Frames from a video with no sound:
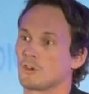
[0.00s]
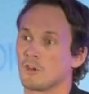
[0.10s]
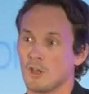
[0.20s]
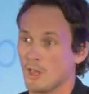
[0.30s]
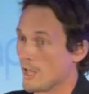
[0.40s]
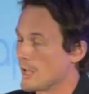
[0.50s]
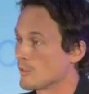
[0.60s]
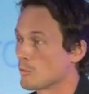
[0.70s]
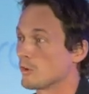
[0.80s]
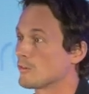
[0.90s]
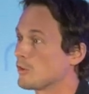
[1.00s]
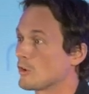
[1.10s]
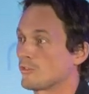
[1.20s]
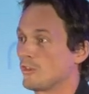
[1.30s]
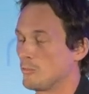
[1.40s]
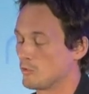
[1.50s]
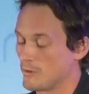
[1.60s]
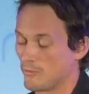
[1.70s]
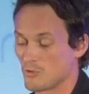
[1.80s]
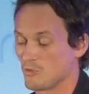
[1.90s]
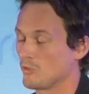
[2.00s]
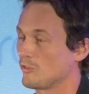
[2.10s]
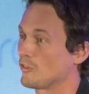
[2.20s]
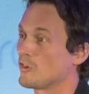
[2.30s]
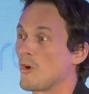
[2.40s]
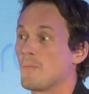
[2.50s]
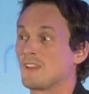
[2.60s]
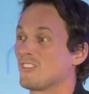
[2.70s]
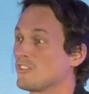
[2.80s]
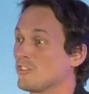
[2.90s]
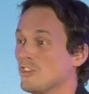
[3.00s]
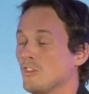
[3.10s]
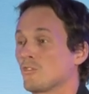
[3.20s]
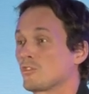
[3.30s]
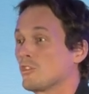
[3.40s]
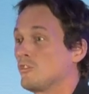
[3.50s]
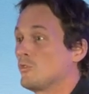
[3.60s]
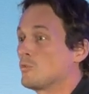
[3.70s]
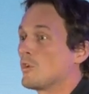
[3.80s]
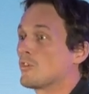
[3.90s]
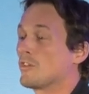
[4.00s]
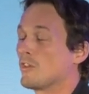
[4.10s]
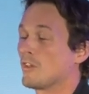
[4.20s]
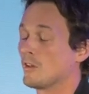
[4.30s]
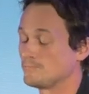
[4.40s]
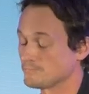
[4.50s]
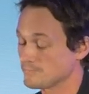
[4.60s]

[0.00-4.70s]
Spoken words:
And in the world of loyalty, between fruit juice, it's not a big decision. You've just got to choose one or the other.